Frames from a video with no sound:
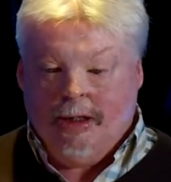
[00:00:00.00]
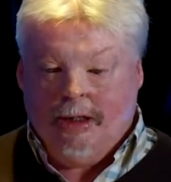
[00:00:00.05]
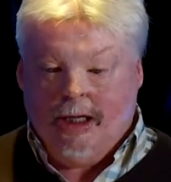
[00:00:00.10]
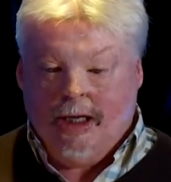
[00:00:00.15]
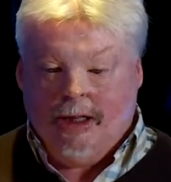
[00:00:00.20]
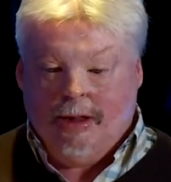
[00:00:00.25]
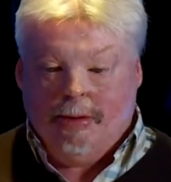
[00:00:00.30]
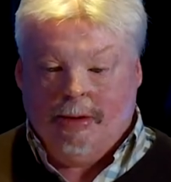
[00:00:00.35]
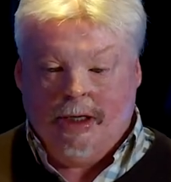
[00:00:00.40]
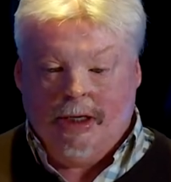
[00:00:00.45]
but
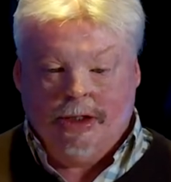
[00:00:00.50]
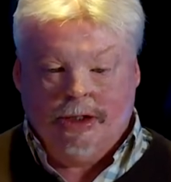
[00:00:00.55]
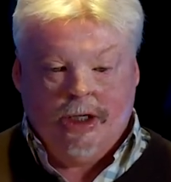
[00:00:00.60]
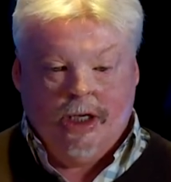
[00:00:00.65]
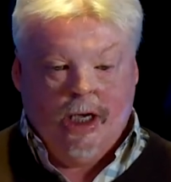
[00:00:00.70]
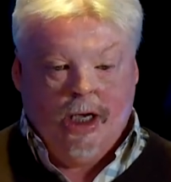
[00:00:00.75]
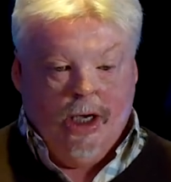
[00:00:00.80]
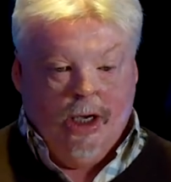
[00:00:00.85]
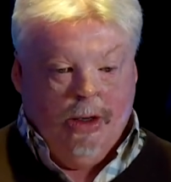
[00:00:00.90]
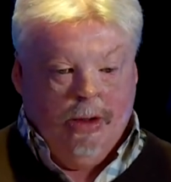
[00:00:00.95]
the other one
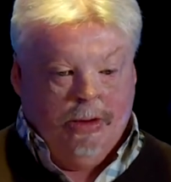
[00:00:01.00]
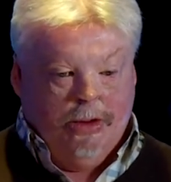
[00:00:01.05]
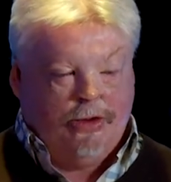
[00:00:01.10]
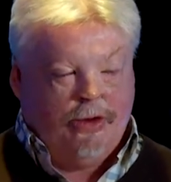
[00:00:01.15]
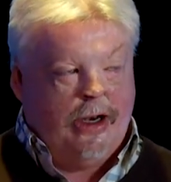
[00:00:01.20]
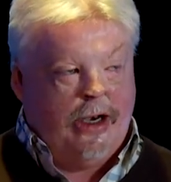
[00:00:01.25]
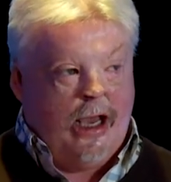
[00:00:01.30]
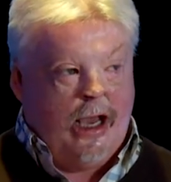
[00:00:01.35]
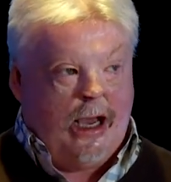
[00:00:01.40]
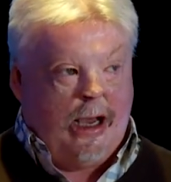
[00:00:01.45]

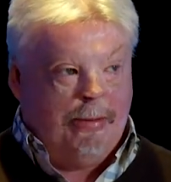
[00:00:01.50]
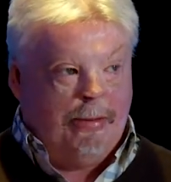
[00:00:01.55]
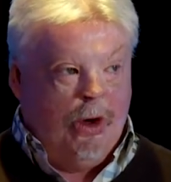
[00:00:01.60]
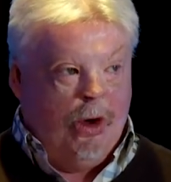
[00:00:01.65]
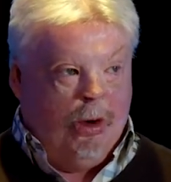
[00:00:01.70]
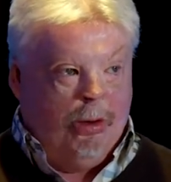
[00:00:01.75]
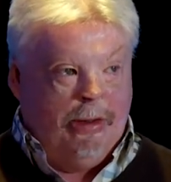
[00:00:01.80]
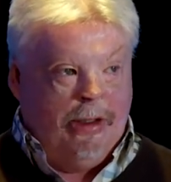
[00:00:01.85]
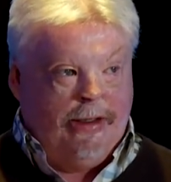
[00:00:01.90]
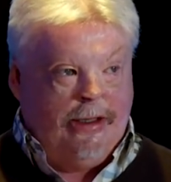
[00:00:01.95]
was very
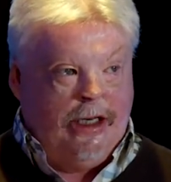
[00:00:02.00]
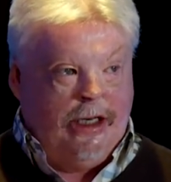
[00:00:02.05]
abnormal,